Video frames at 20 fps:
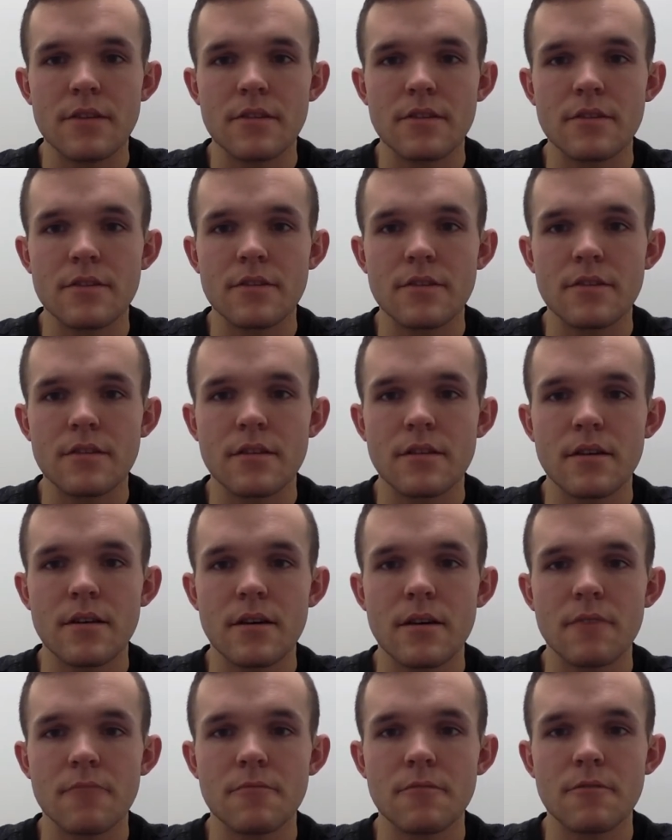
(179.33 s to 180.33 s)
is
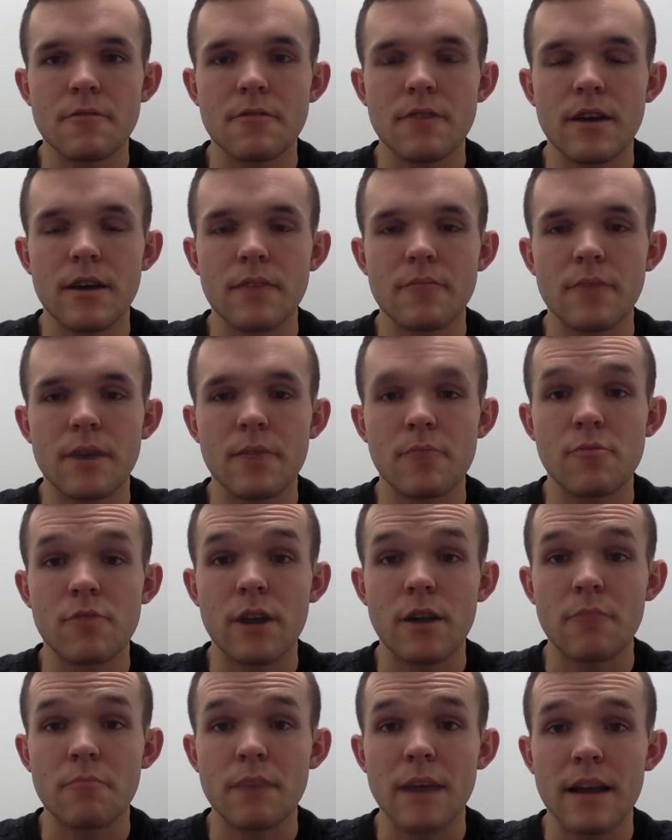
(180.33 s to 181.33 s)
defined by
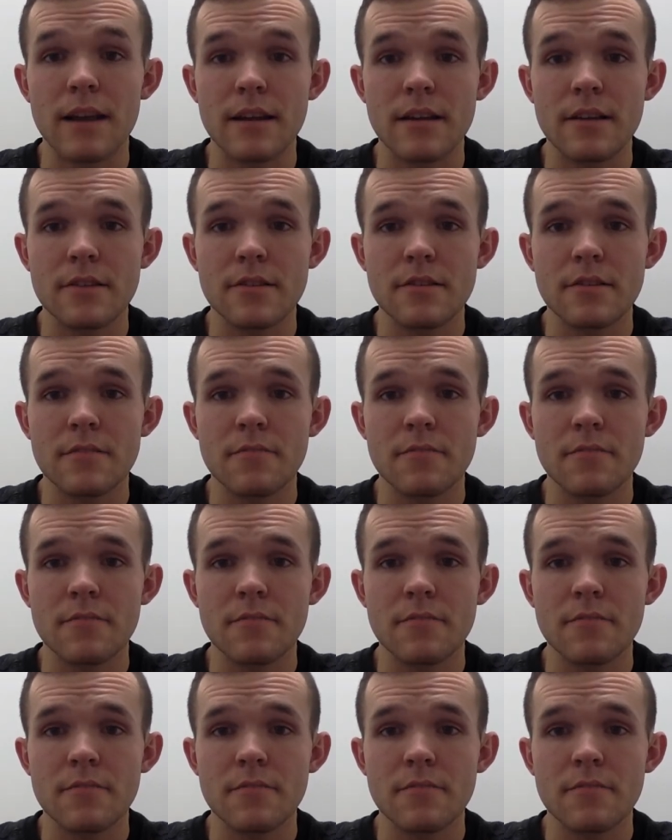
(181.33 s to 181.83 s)
pragmatics.